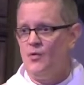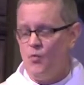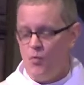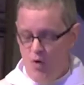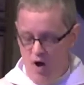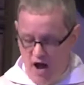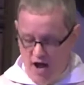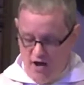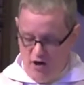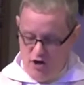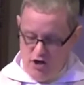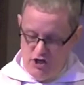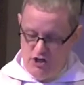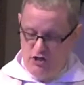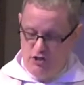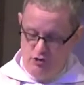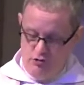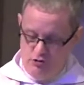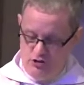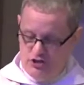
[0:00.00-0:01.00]
Why are
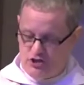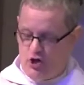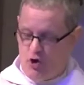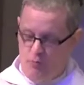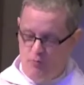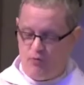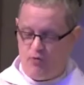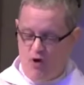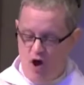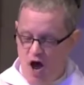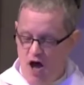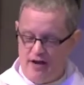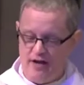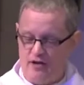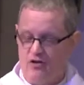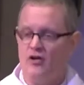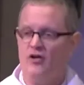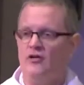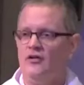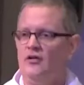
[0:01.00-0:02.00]
you so
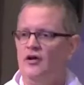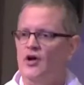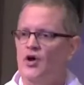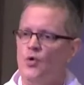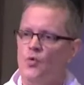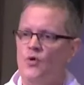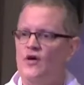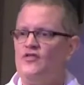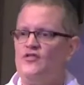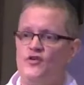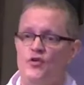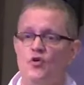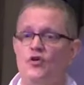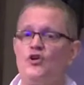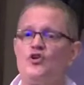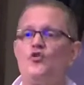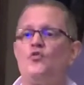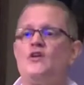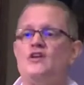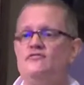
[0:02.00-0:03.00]
prodigal with
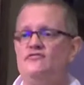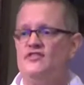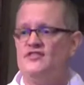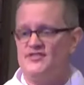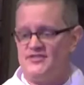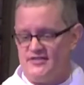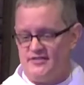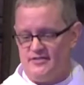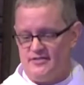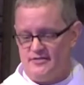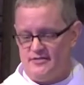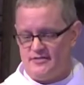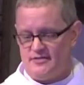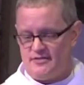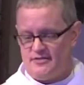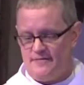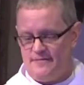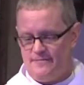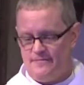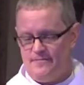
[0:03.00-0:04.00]
your
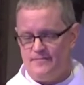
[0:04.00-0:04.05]
grievances?